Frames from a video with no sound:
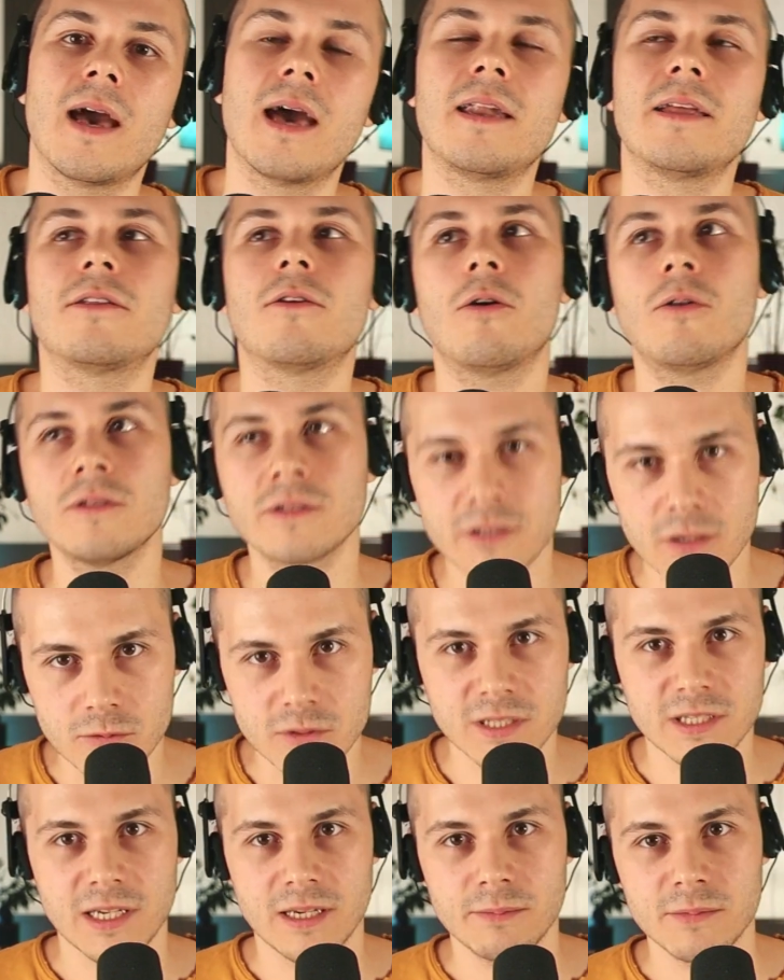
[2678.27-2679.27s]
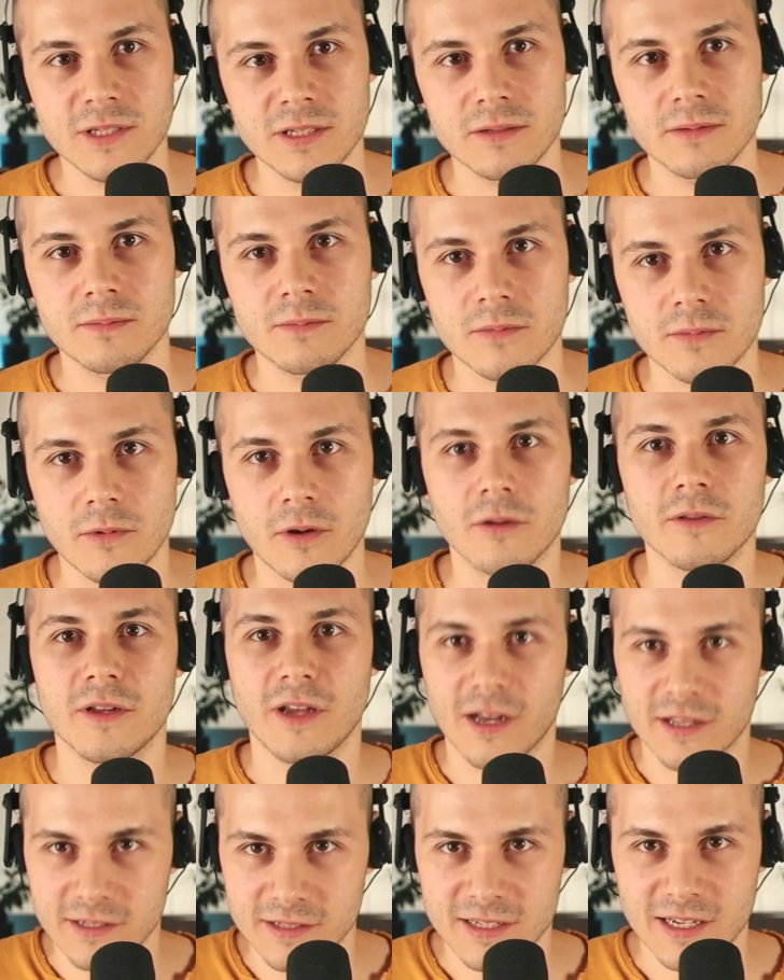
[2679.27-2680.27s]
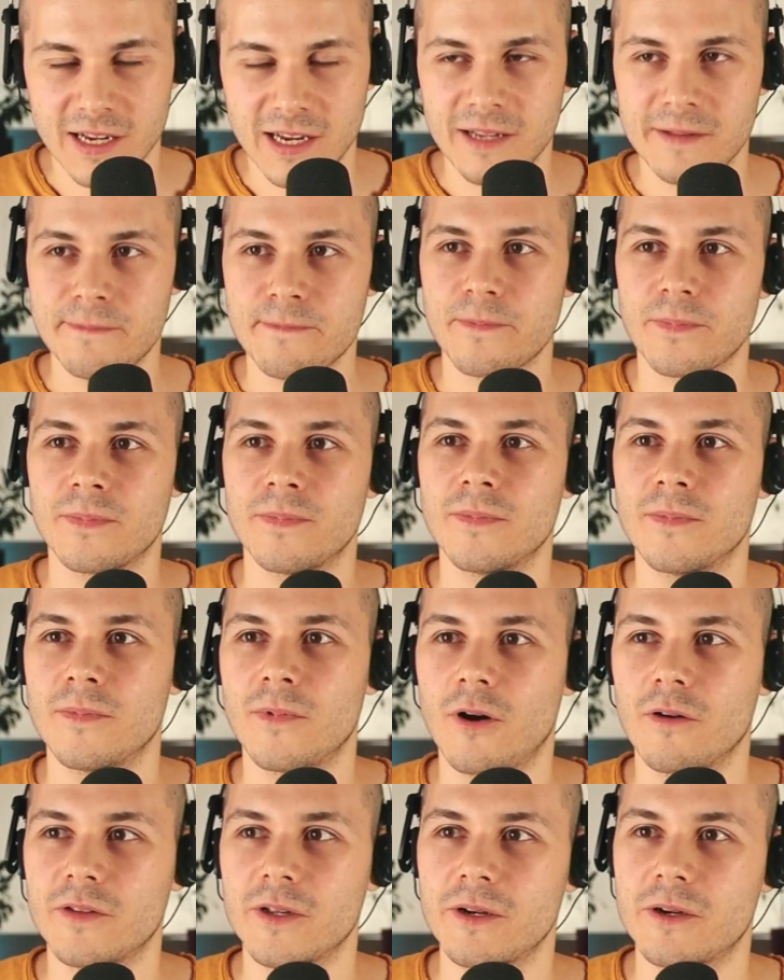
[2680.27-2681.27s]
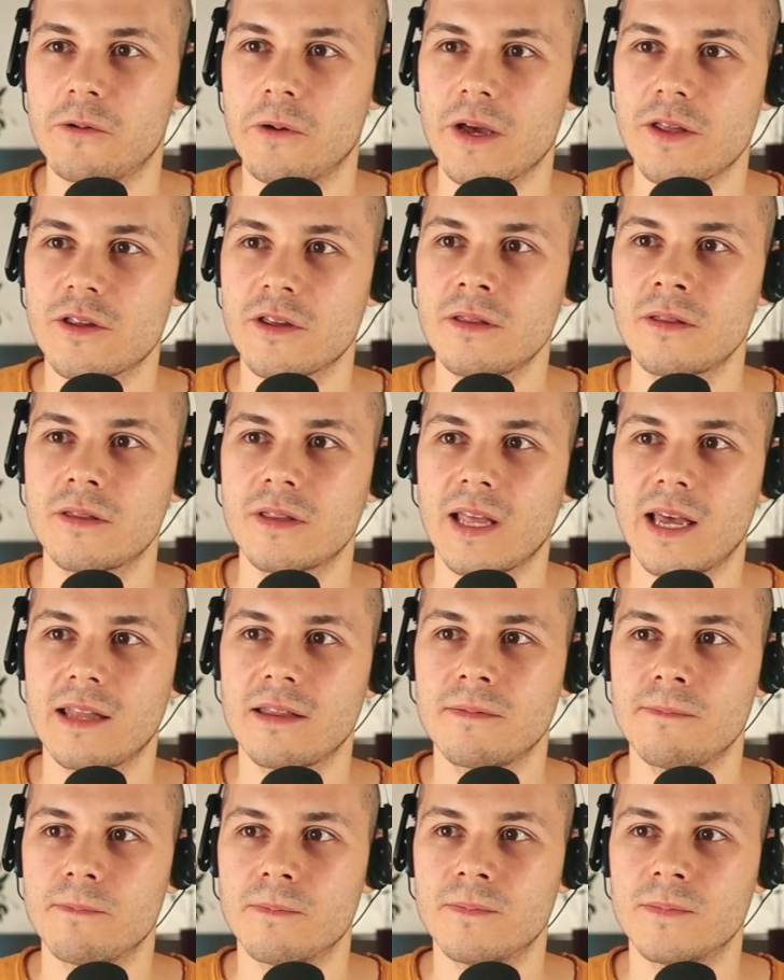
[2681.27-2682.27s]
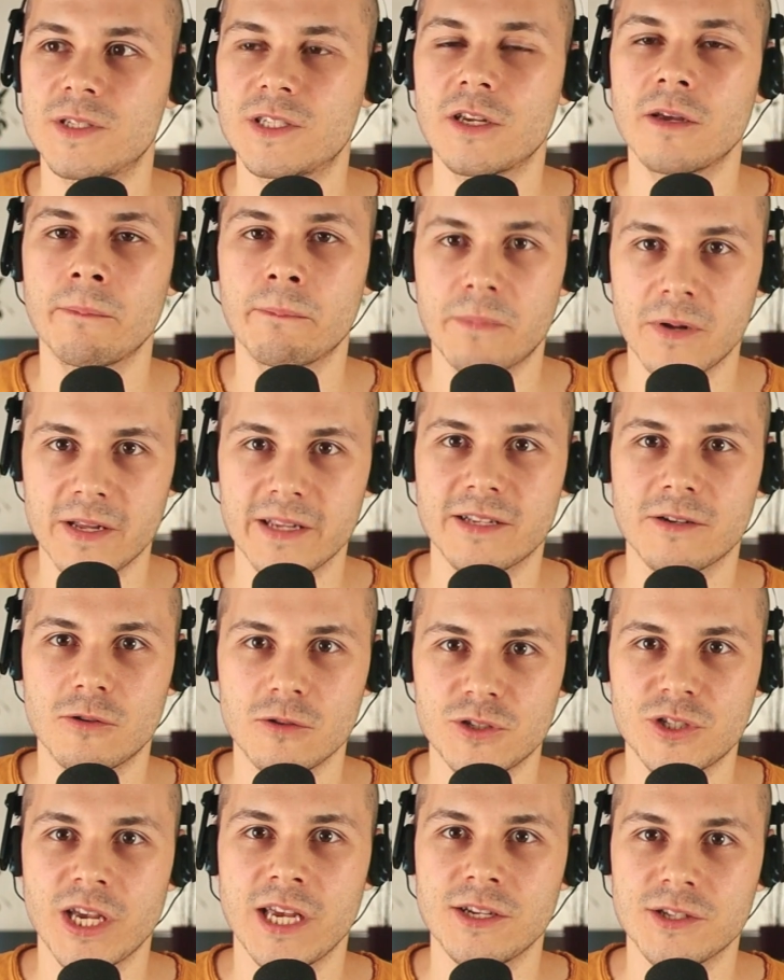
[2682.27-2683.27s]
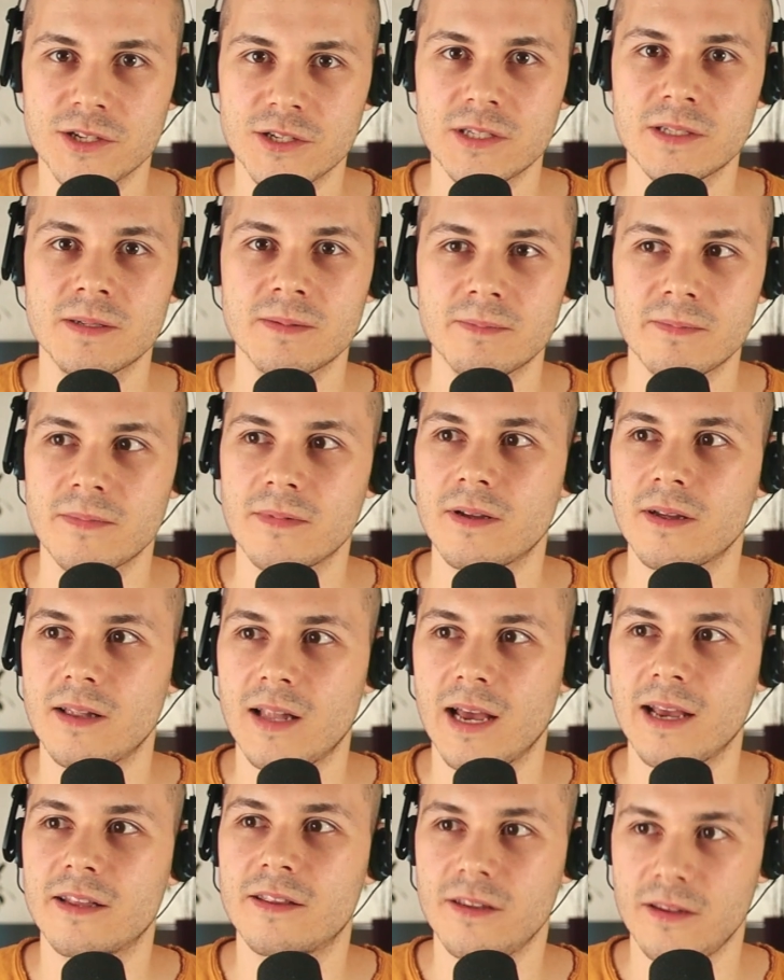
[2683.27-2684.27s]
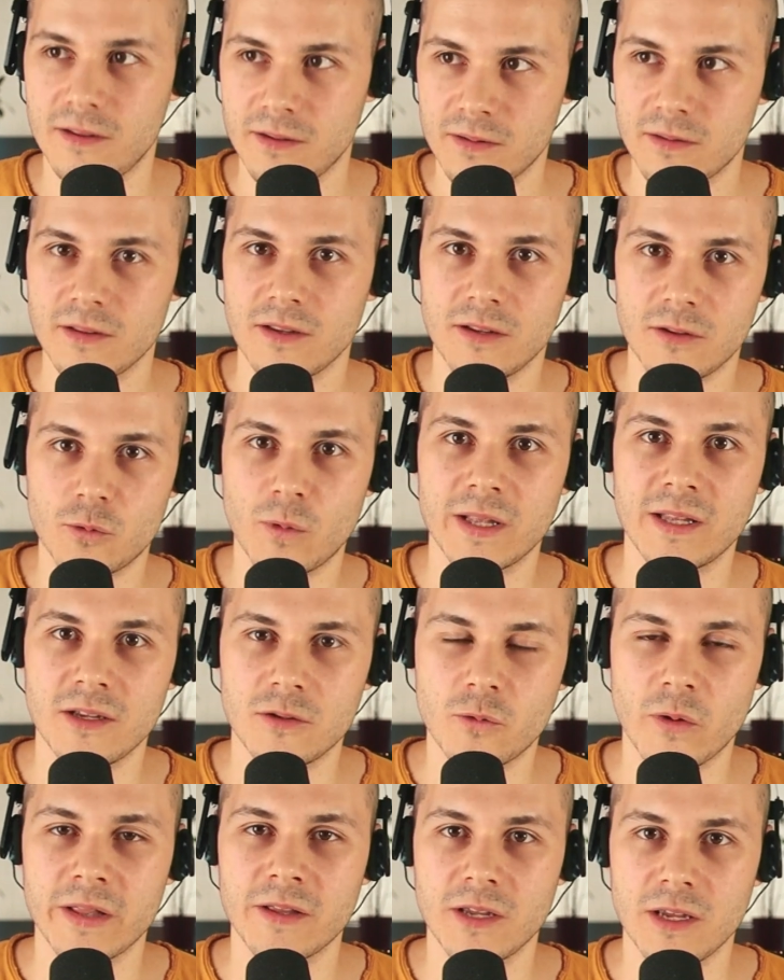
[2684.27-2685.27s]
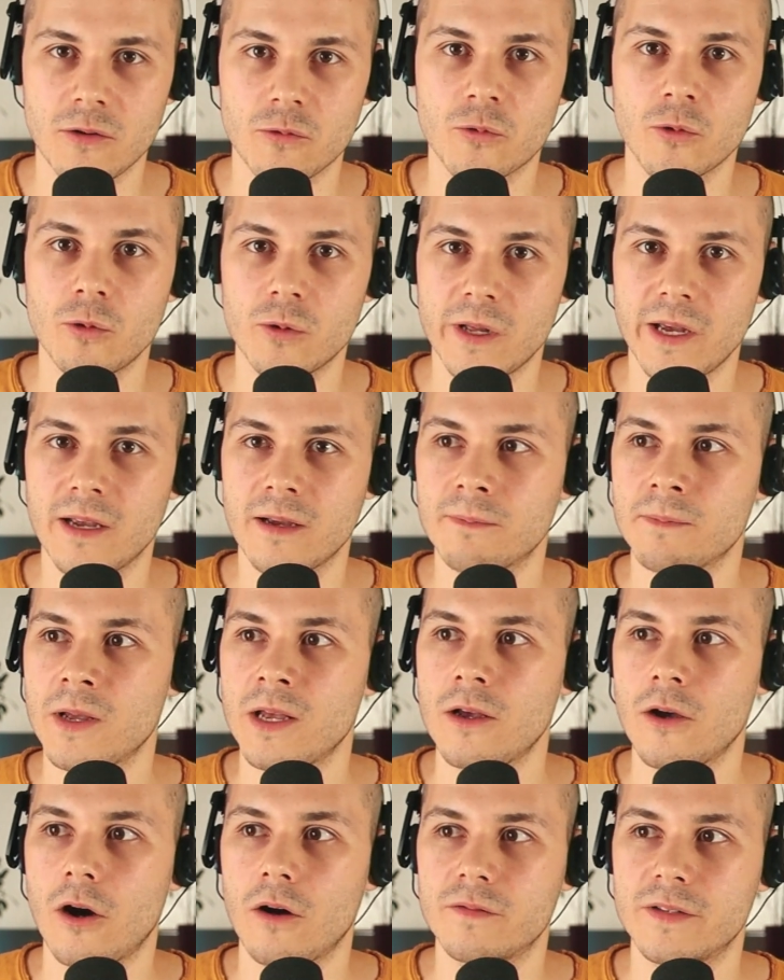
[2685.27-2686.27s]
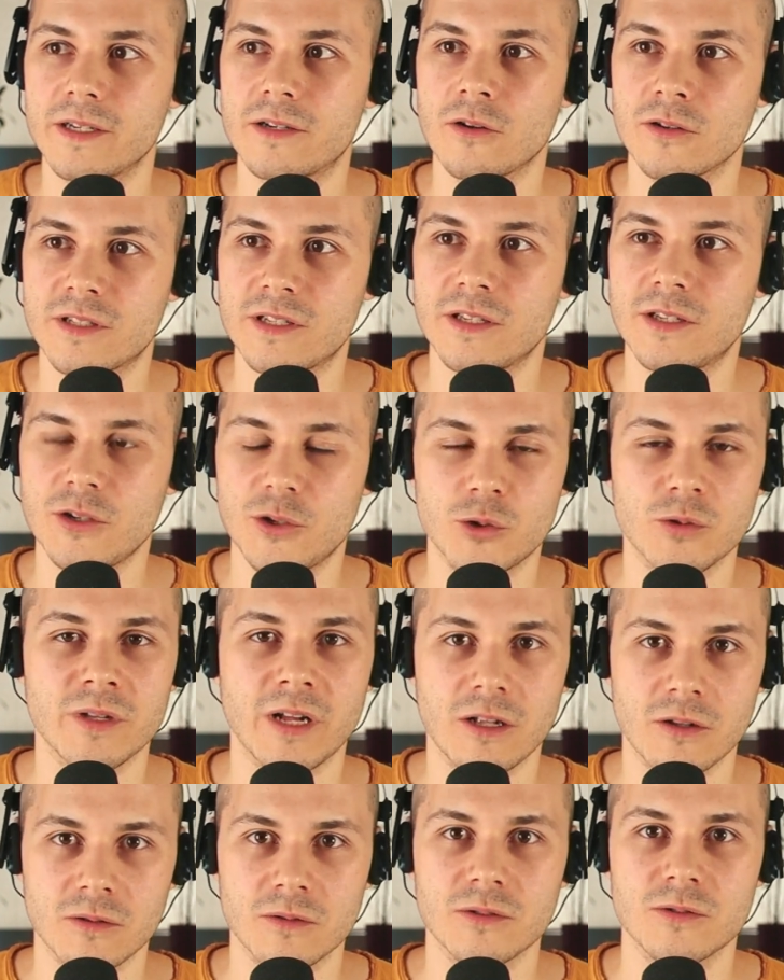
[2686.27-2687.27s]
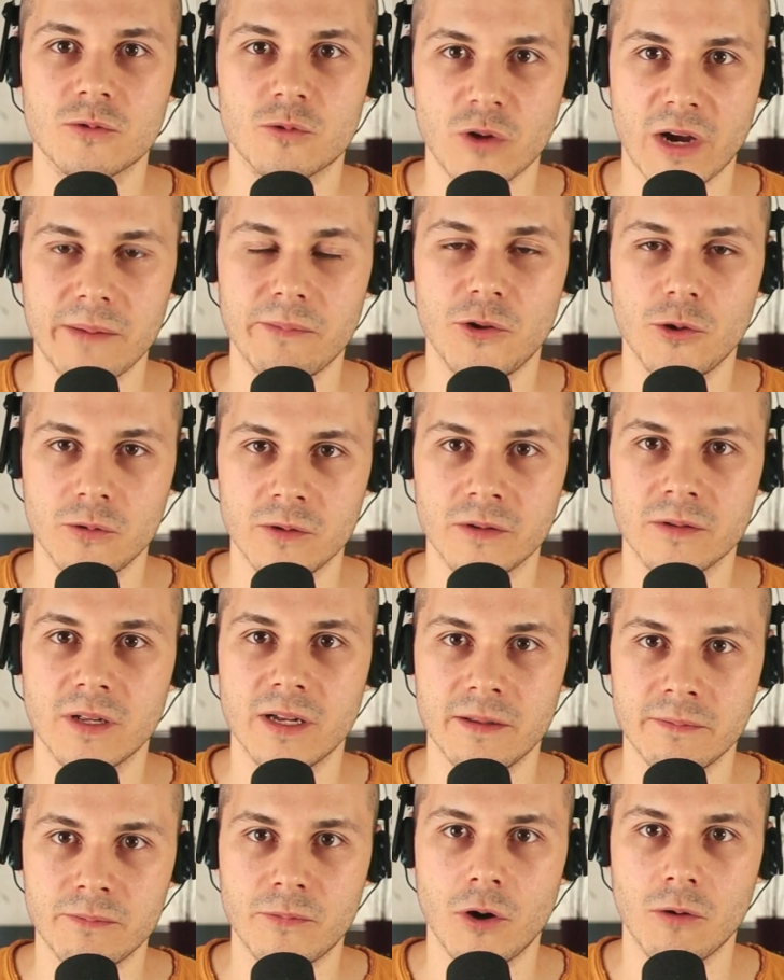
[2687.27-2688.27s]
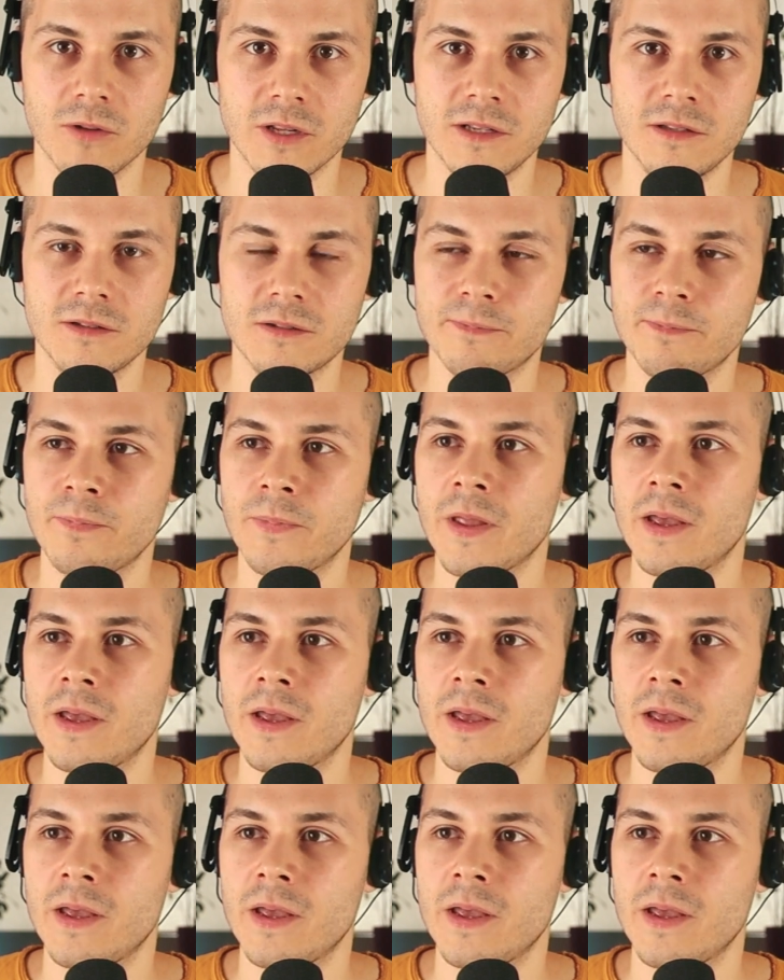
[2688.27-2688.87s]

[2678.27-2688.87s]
And it also seems, on the other side of the equation, that some political changes like the 2020 ruling of the Constitutional Tribunal in Poland,